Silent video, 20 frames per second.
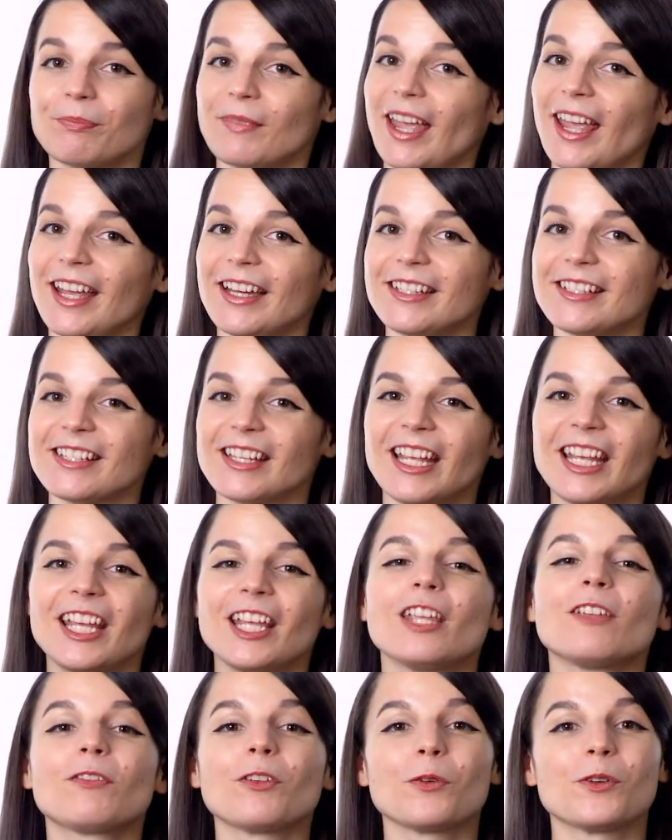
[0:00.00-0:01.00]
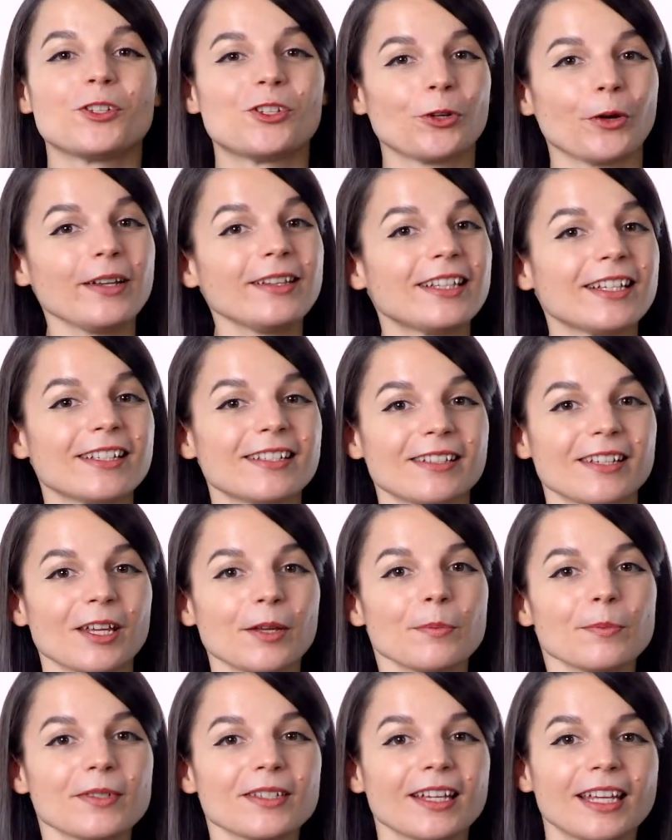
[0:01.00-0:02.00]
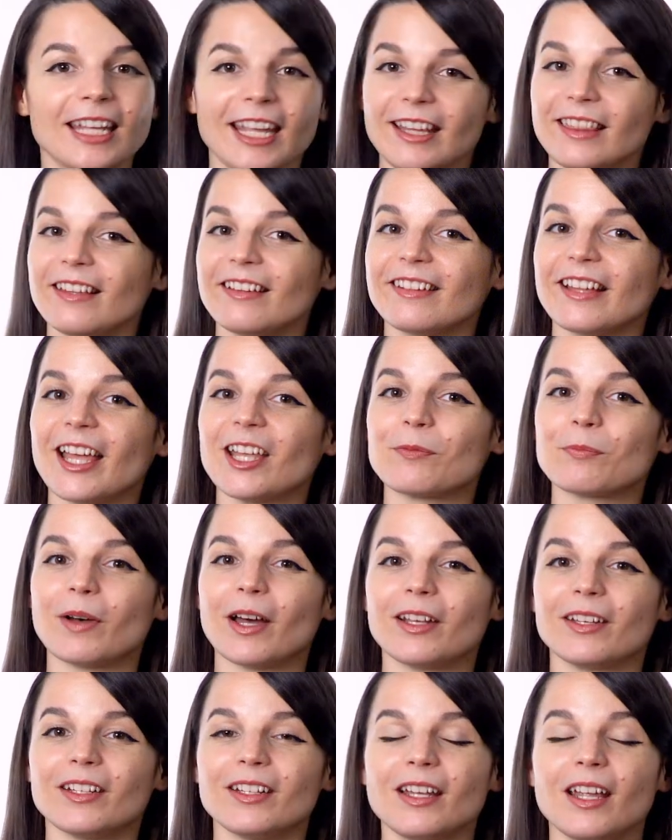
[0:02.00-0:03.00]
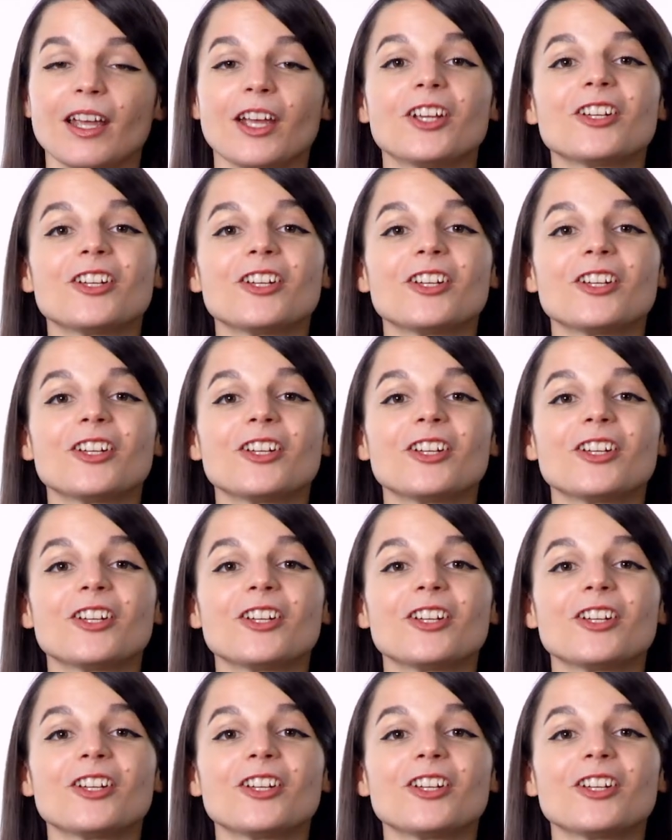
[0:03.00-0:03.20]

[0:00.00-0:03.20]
And if you enjoyed these tips, hit the like button,